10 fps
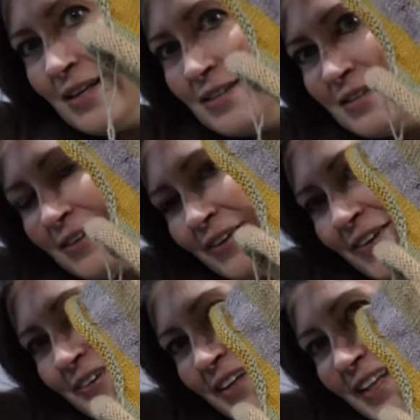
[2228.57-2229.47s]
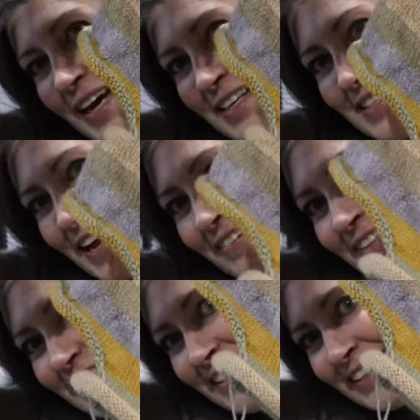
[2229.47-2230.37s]
So that's how
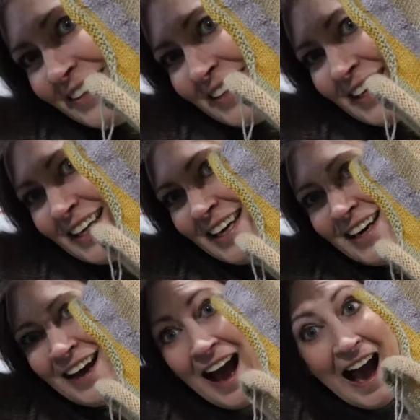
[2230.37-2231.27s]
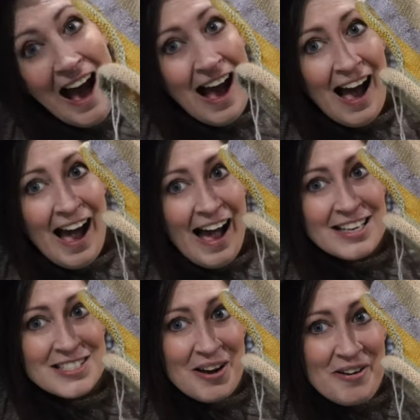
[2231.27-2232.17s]
it is looking
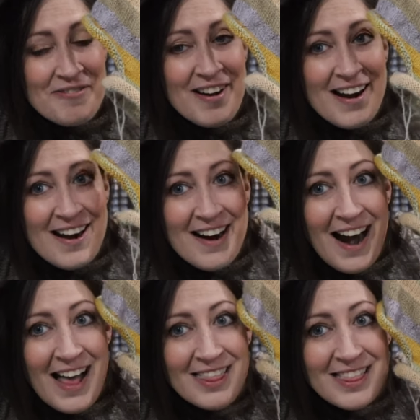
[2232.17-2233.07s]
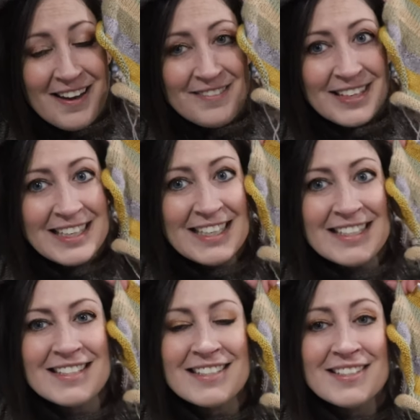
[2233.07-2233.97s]
so far. I love
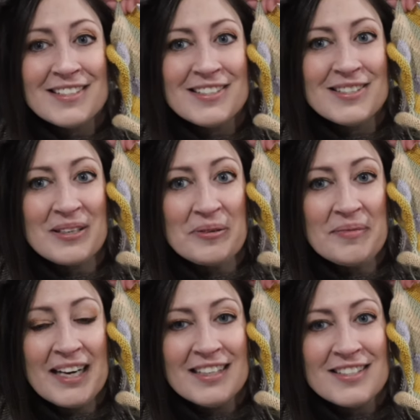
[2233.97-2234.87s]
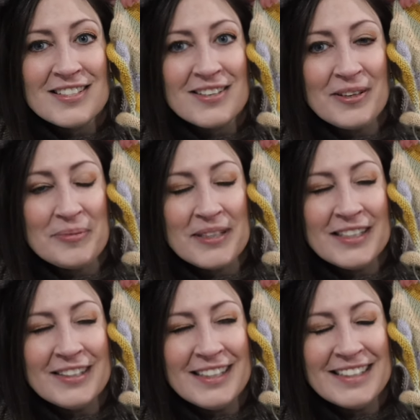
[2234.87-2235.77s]
it so much. Oh my
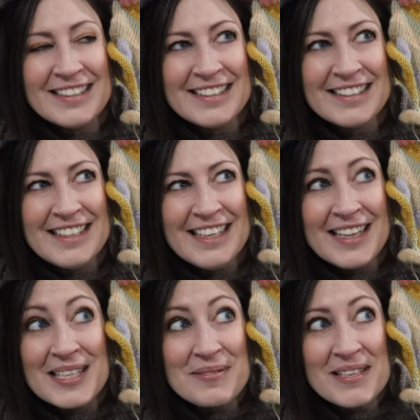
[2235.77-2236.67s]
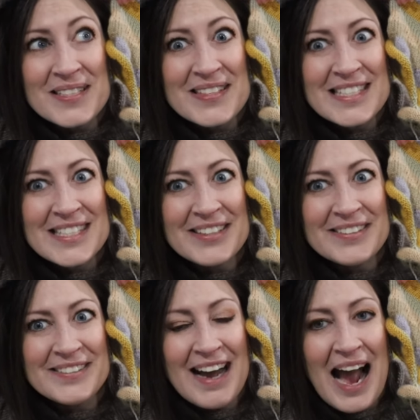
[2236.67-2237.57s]
goodness. This makes me
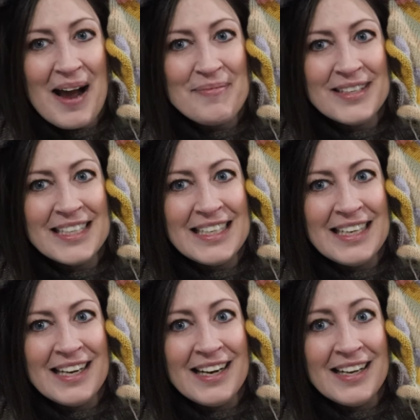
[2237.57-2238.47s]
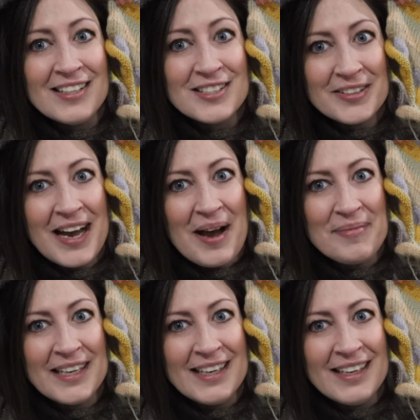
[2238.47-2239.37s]
so happy. So
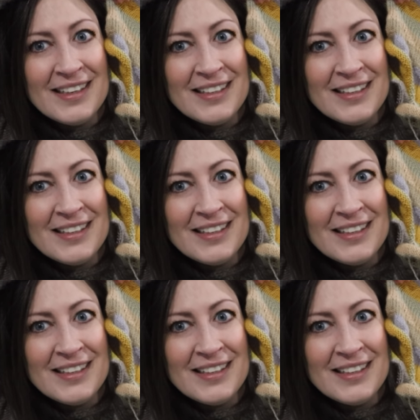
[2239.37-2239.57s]
happy.